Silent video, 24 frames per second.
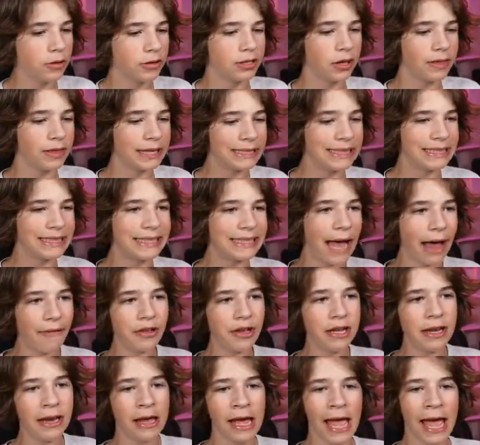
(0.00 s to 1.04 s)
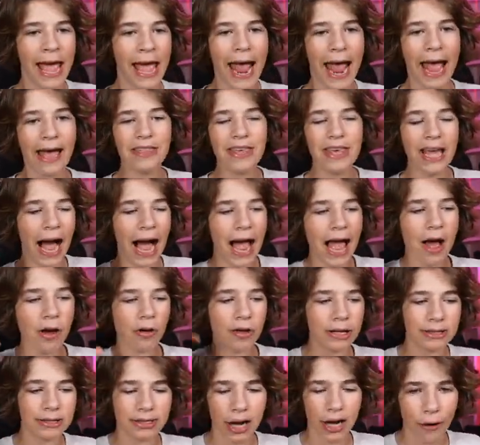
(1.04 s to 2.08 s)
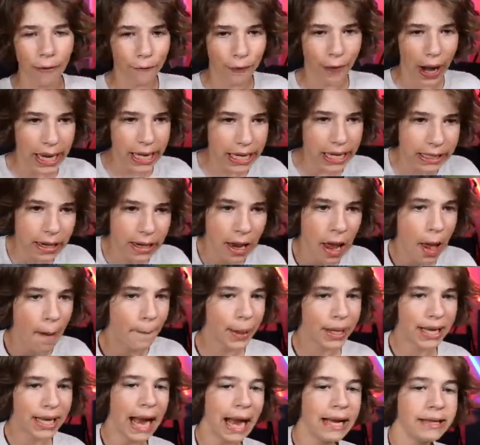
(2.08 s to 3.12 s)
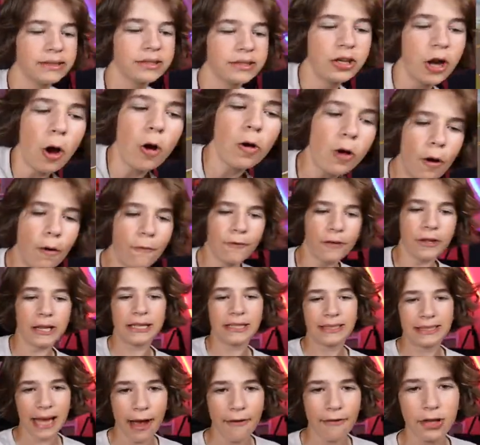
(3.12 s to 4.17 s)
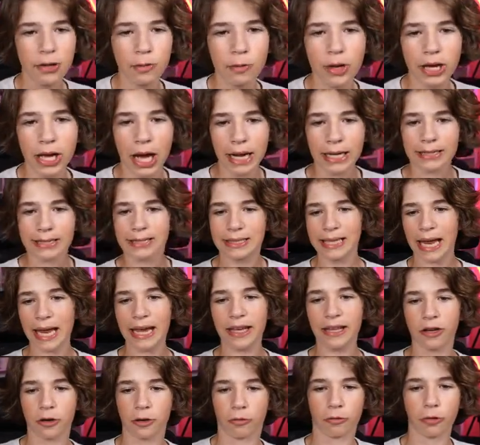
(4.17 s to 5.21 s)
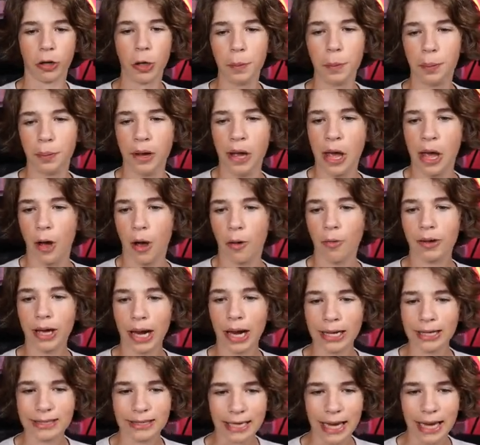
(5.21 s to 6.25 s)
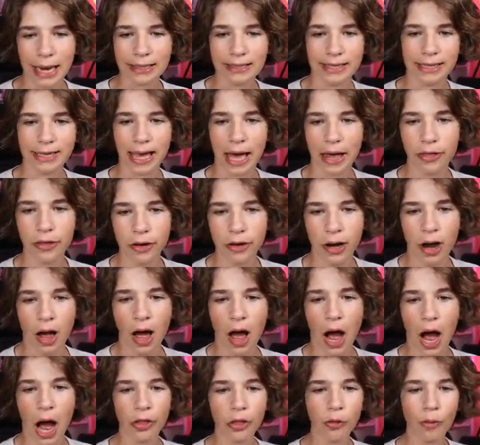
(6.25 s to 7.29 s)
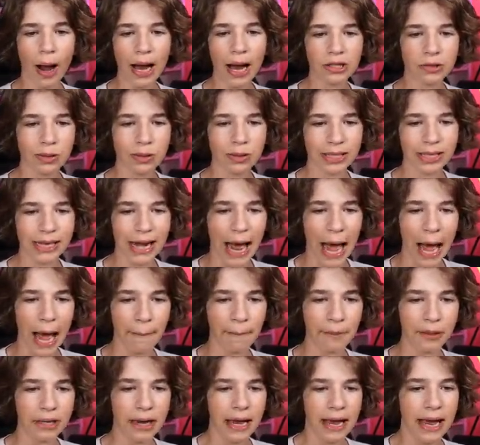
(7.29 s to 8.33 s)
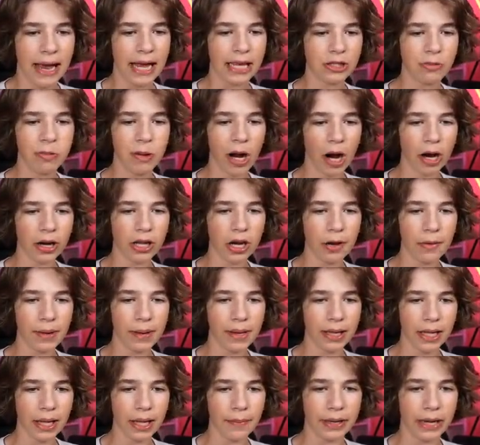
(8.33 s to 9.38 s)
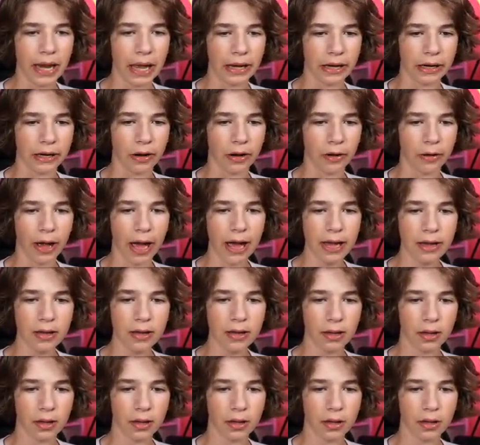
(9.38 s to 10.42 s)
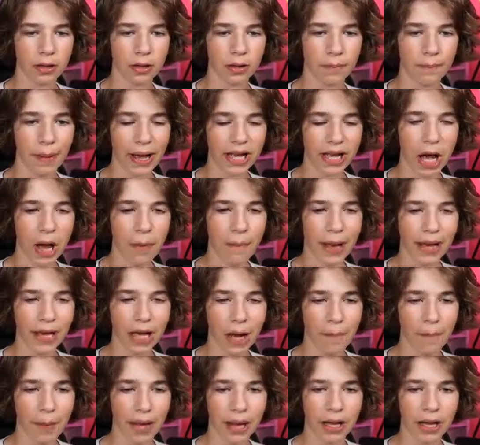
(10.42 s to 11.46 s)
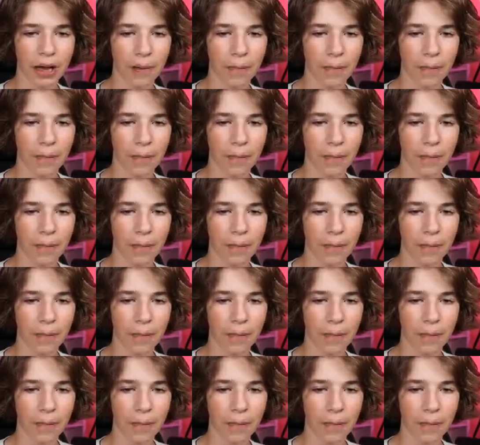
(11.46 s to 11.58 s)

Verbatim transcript: the Seven and the IO can start fighting. But guys, don't go for the 7. We got to stay in a group. We got to stay together. Otherwise, what's going to happen is we are going to be eliminated, okay? Back up, back up, back up.